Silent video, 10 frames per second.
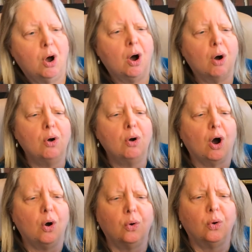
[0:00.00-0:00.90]
Ho,
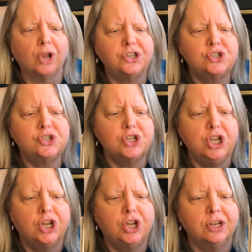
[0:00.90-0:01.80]
ho, let's
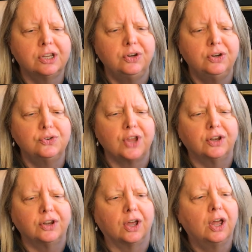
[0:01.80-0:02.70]
see, continued
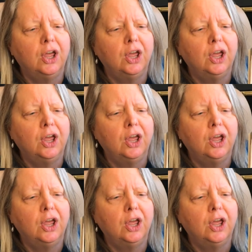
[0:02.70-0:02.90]
Santa.